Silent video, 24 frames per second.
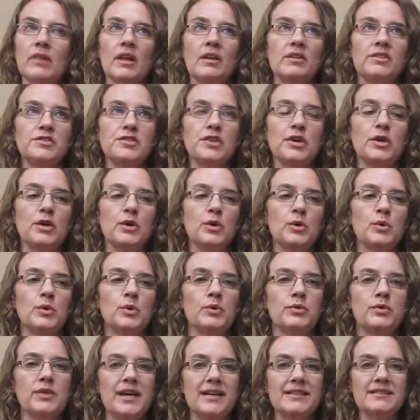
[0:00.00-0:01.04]
So
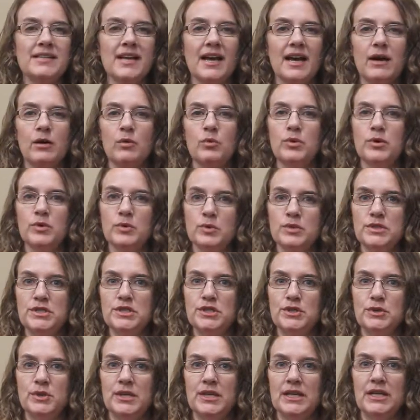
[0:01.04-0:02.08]
that's how we would
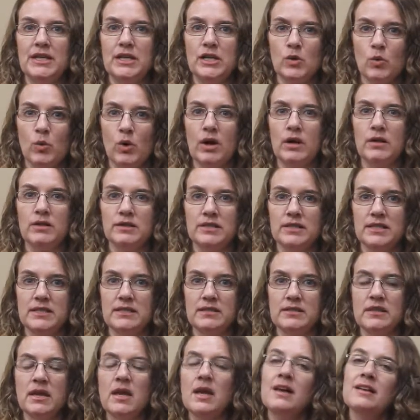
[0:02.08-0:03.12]
do the
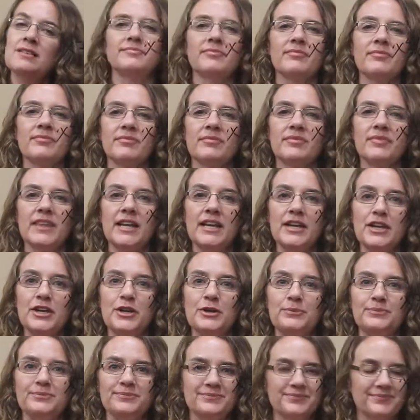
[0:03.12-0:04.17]
inequalities. Thank
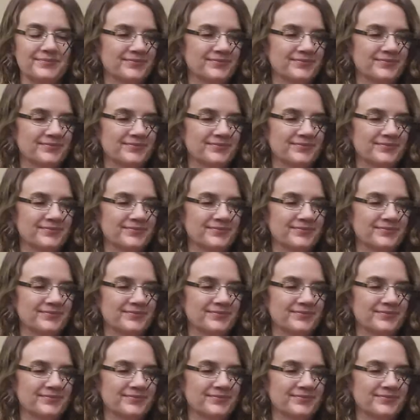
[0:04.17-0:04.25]
you.